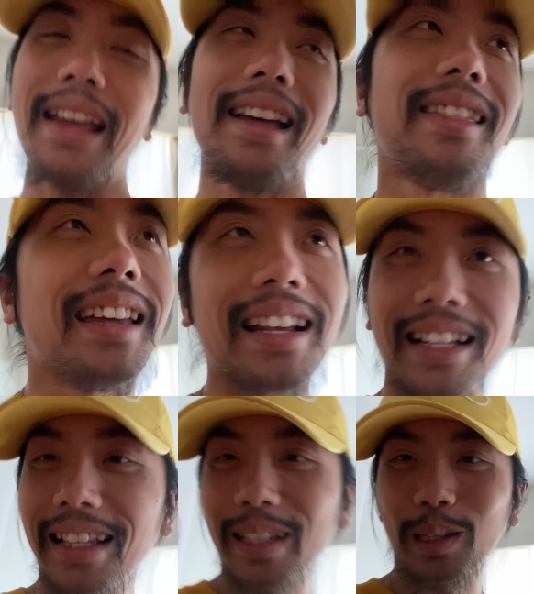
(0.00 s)
they
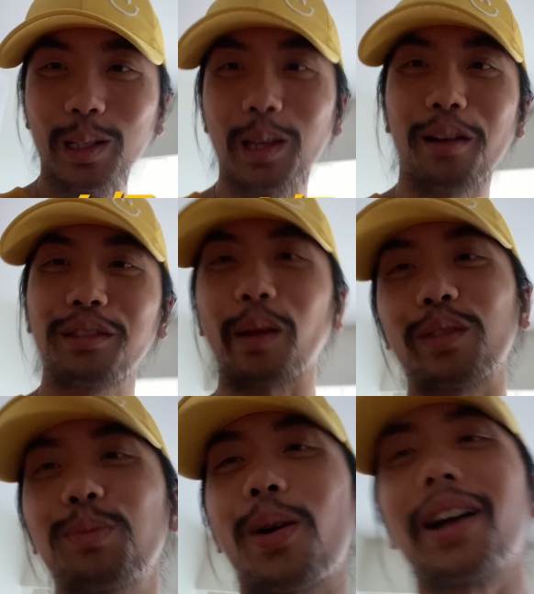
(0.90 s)
hit 6 out of 7
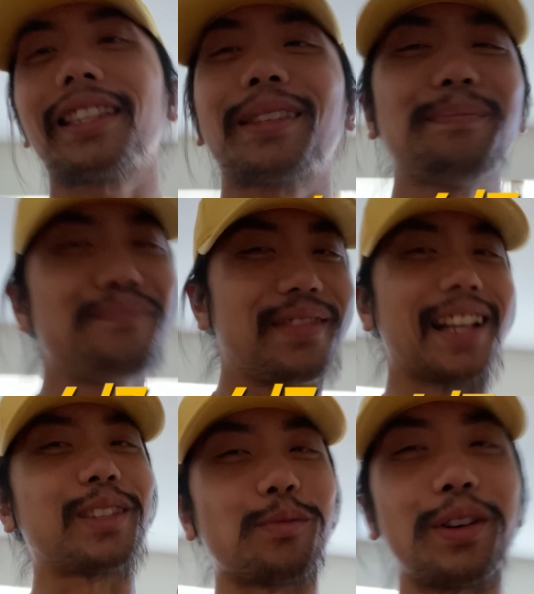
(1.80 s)
spots.
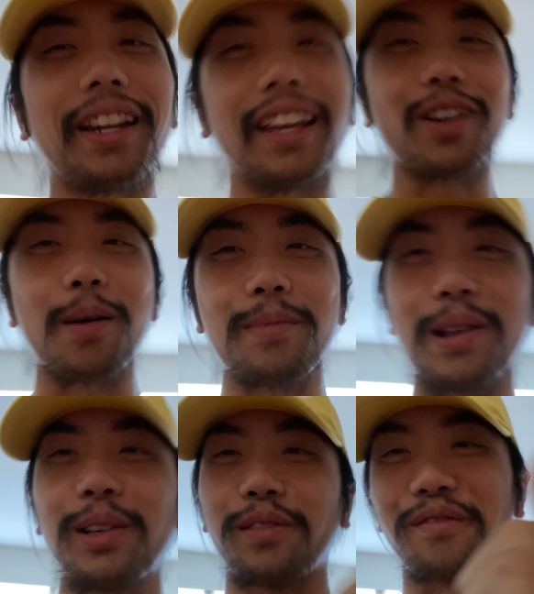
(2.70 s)
That's a winning
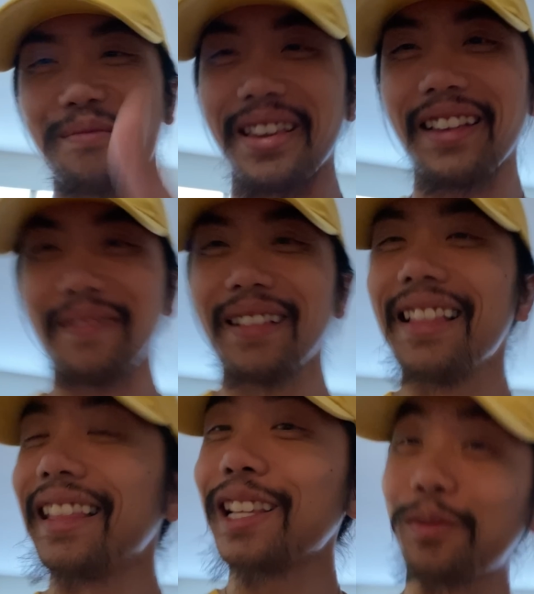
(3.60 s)
combination for me.
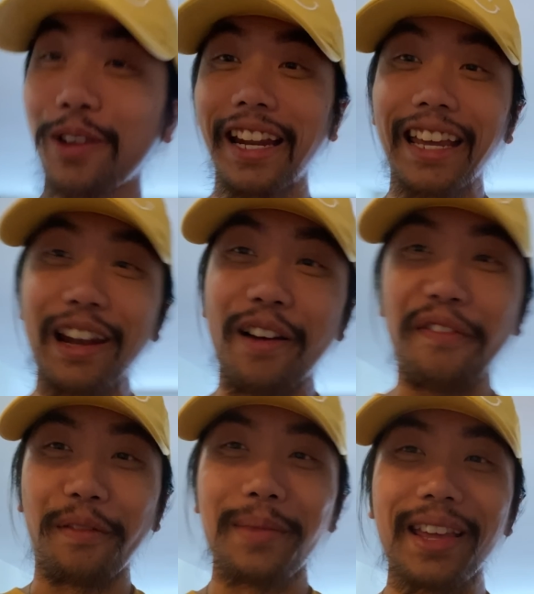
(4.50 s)
That's winning enough
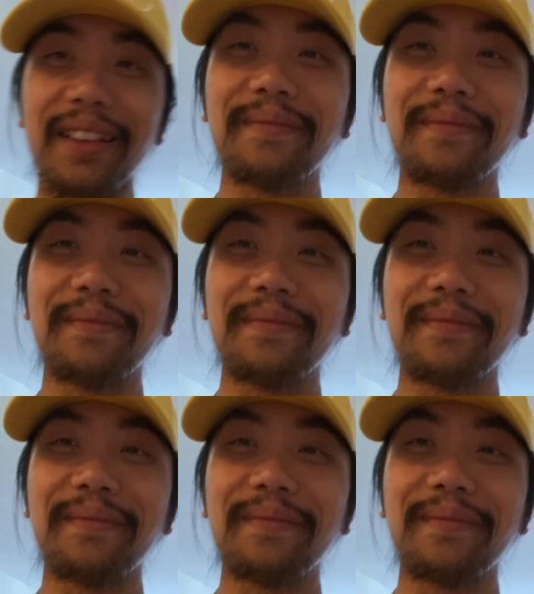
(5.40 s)
for me.